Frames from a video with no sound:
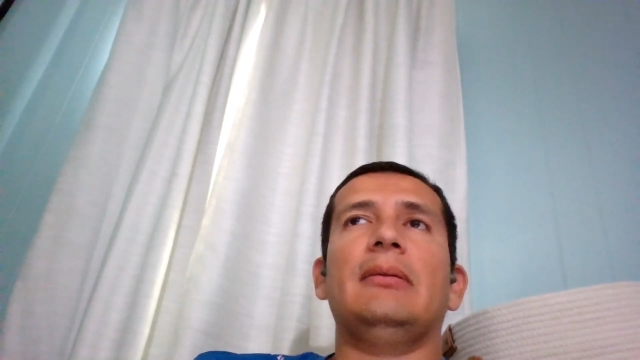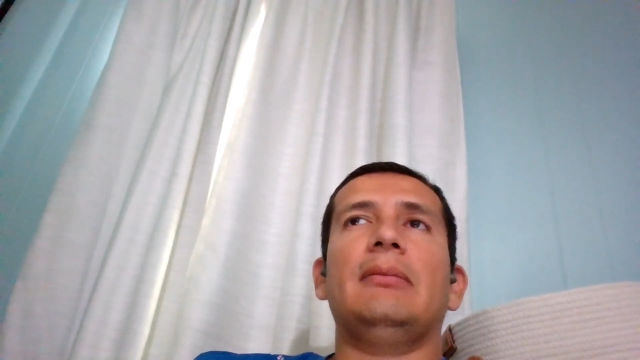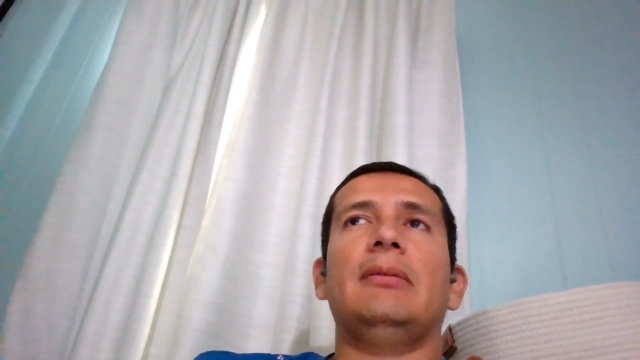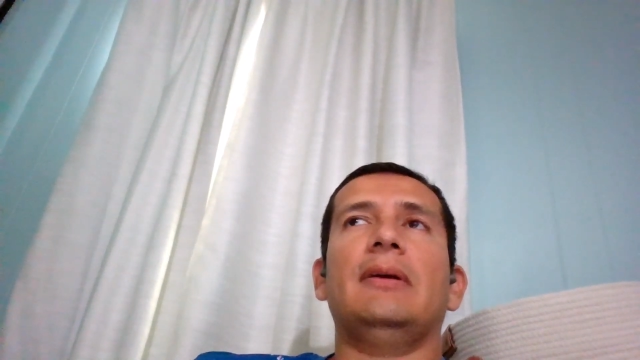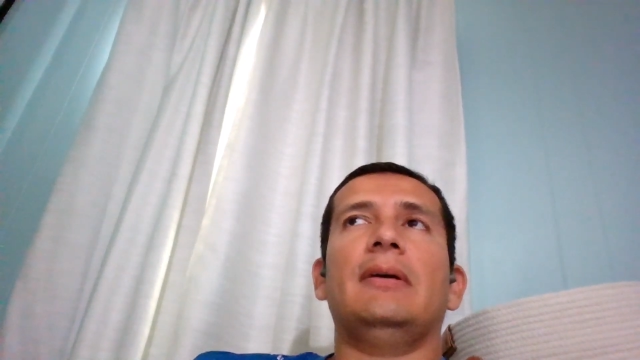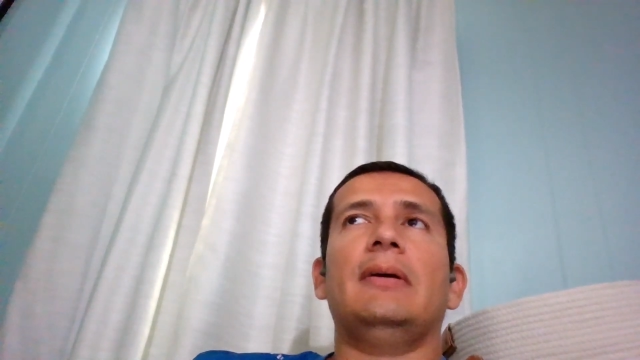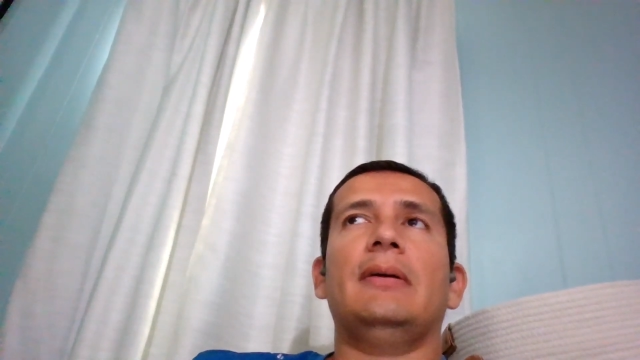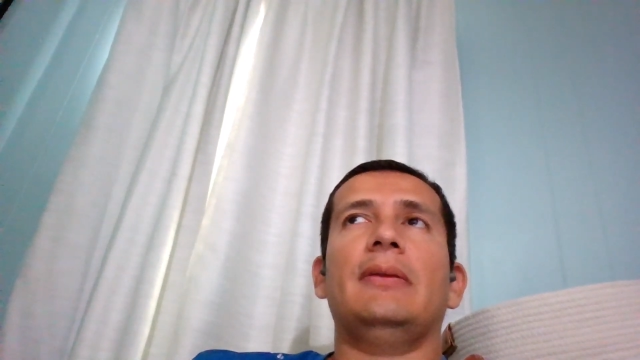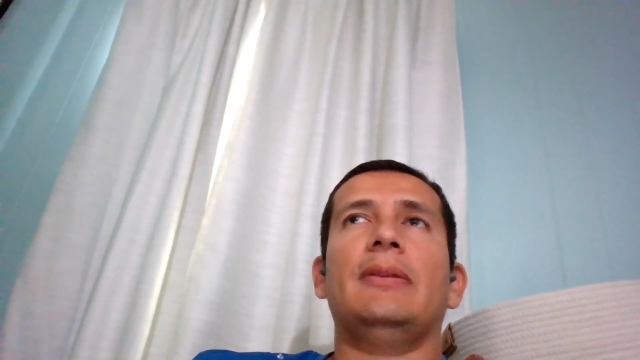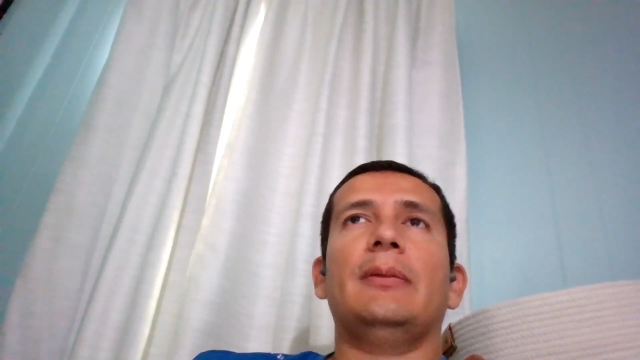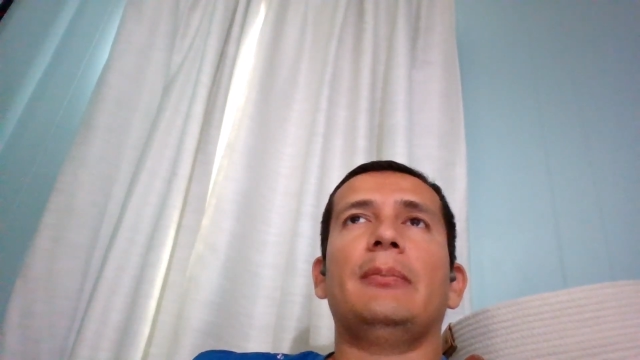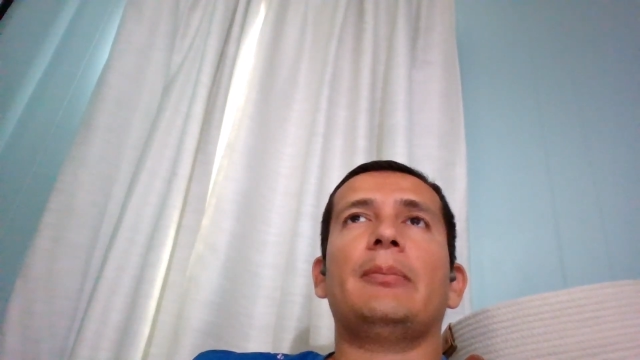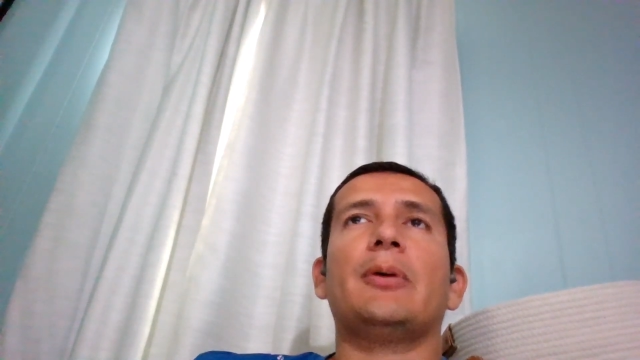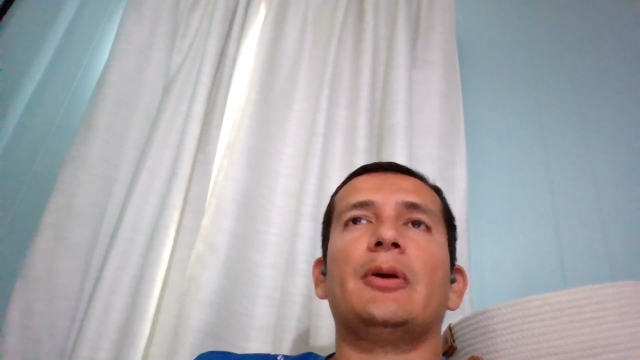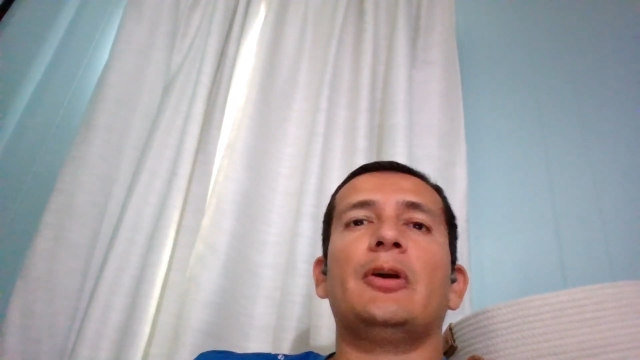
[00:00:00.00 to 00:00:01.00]
the
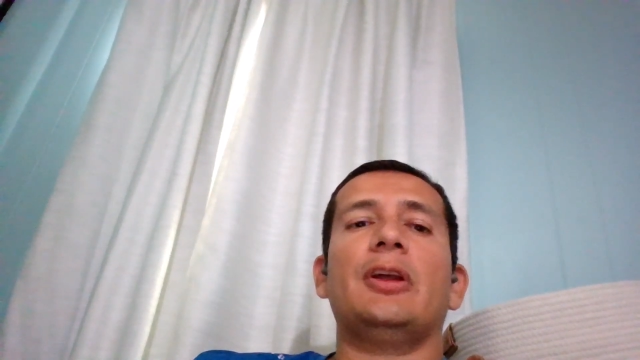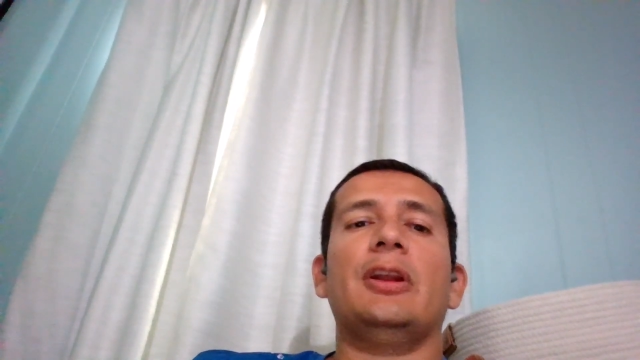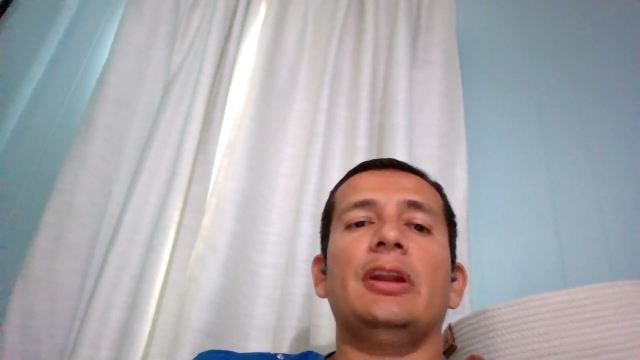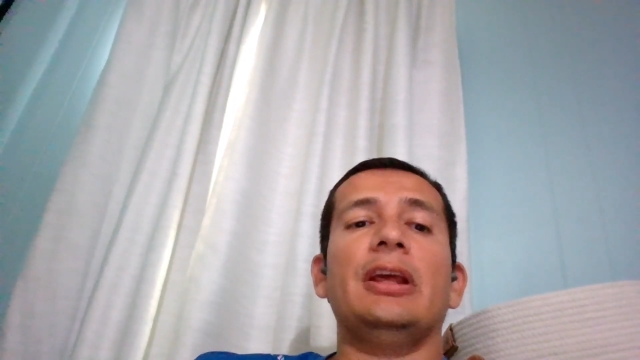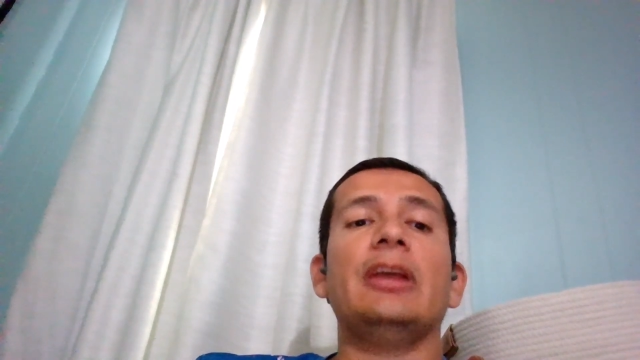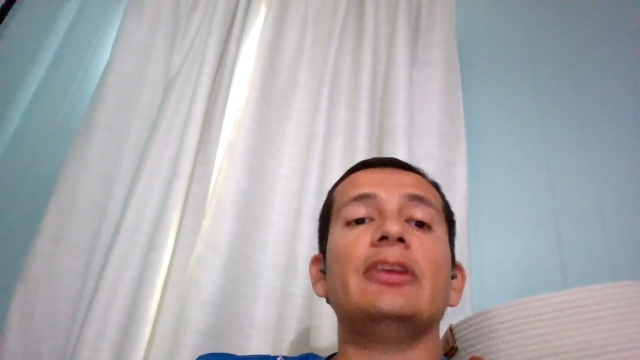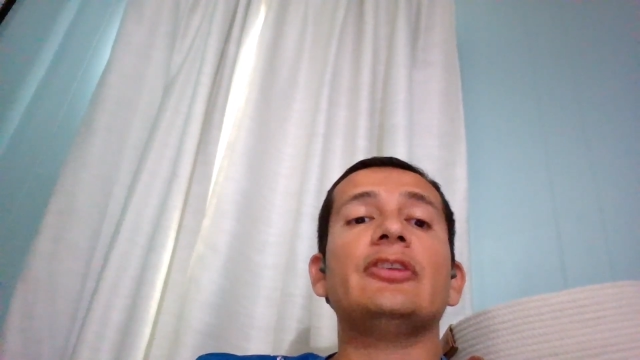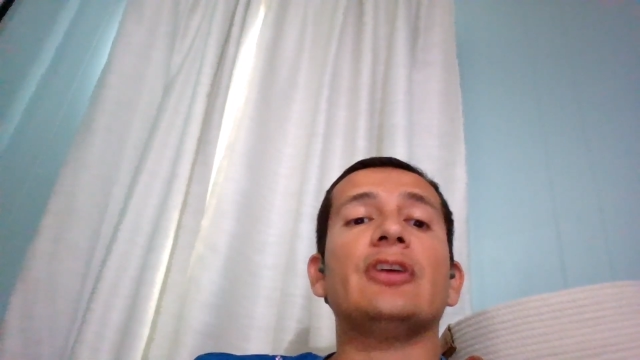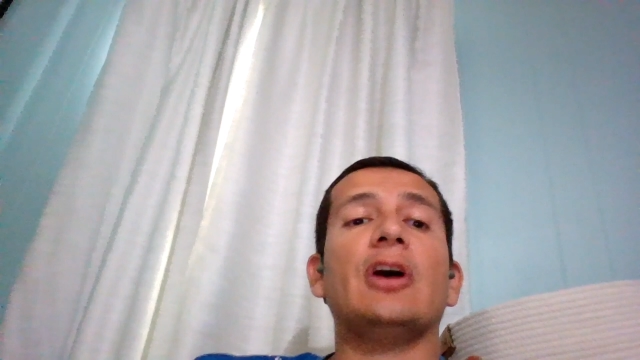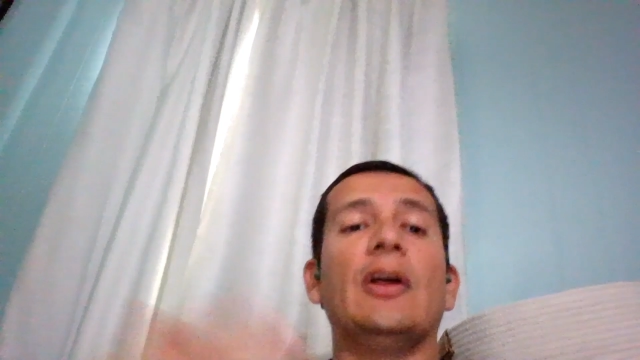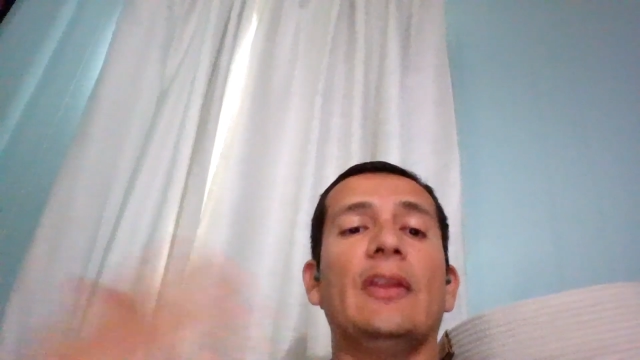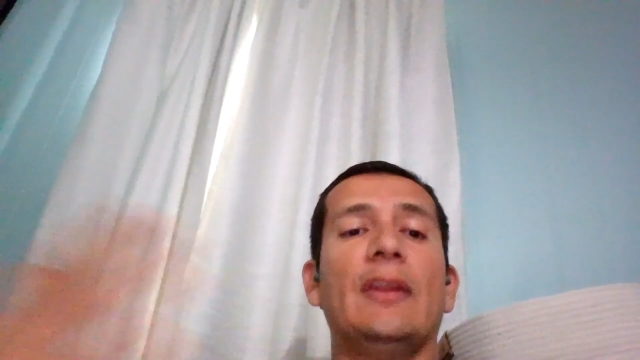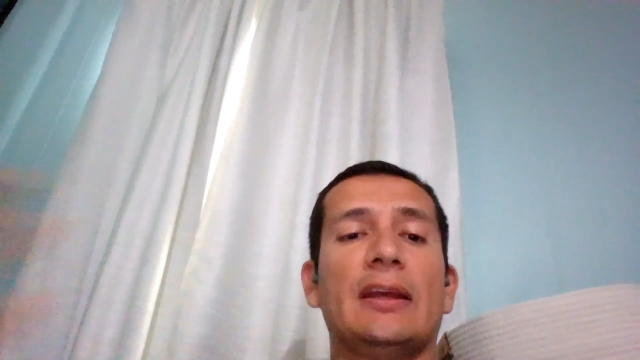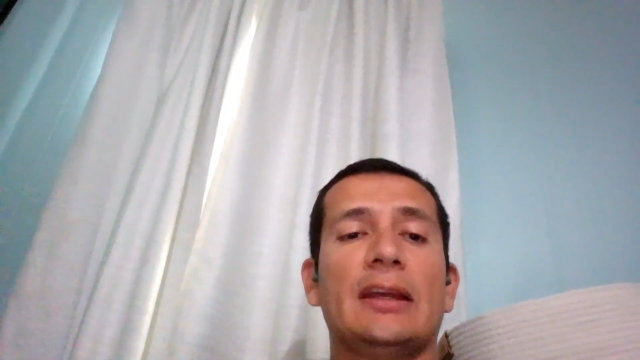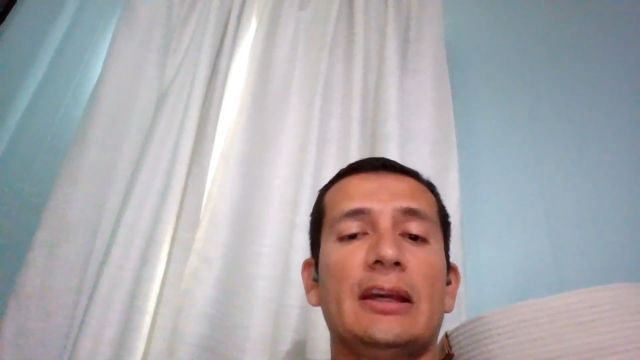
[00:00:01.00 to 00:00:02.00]
burden is
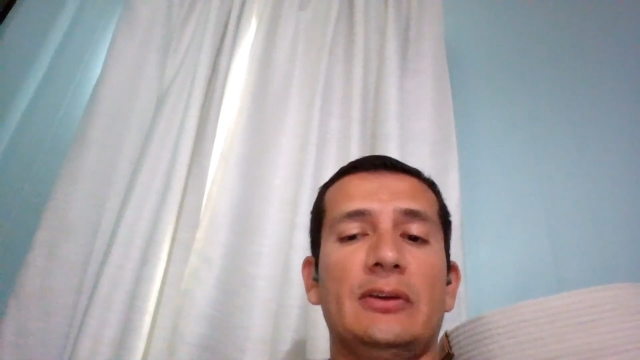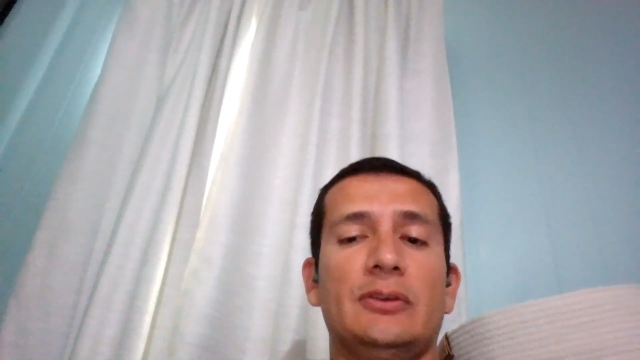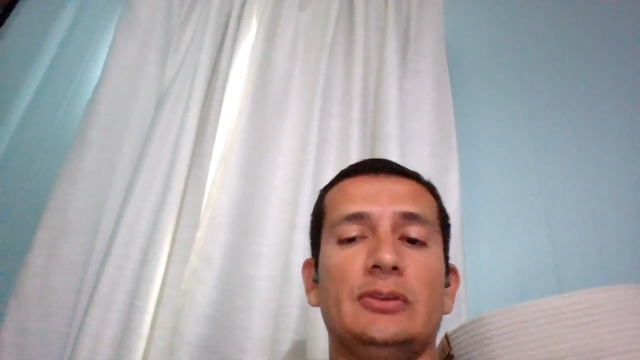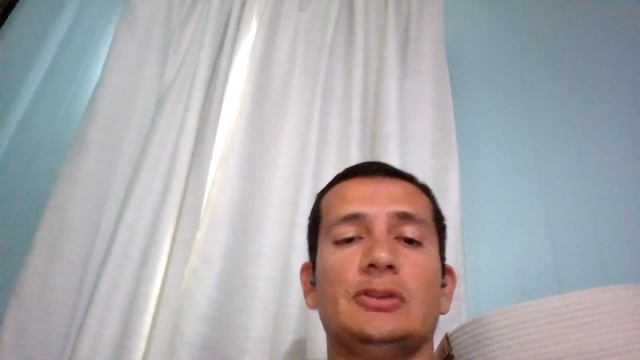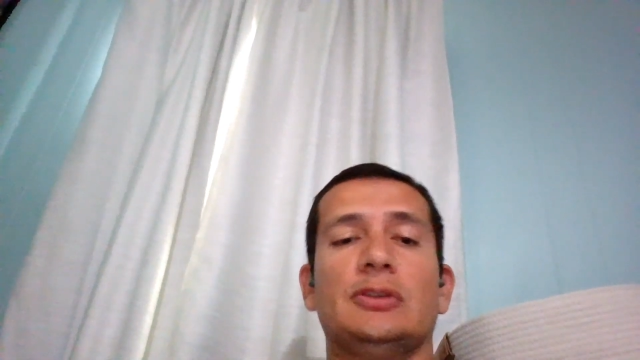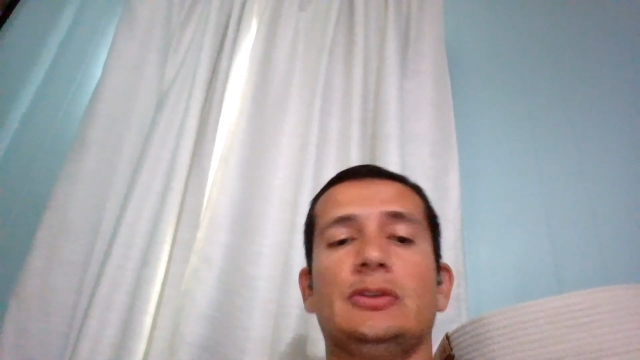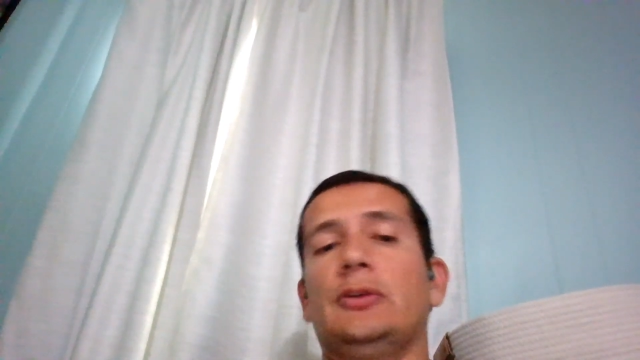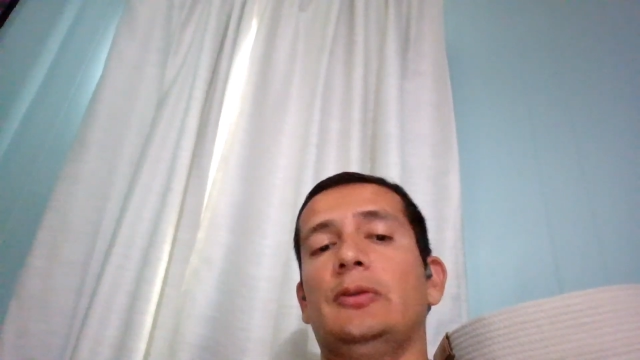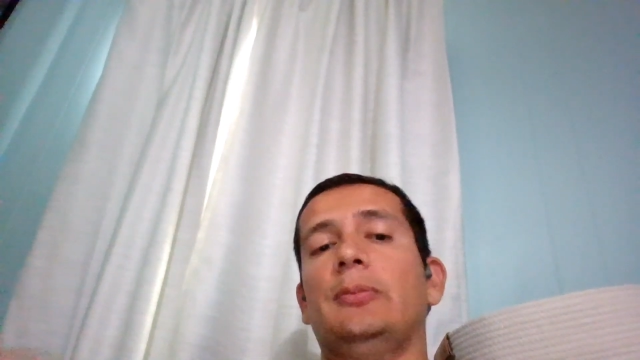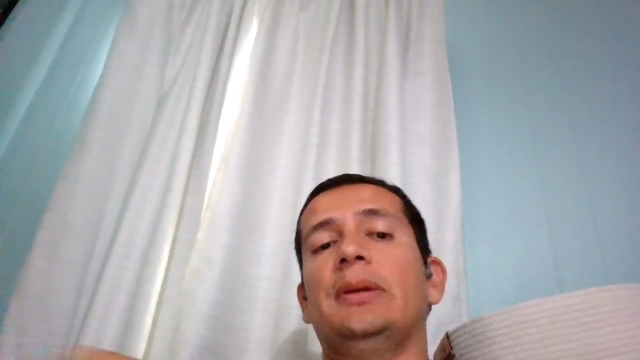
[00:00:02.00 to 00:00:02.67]
on the counselor,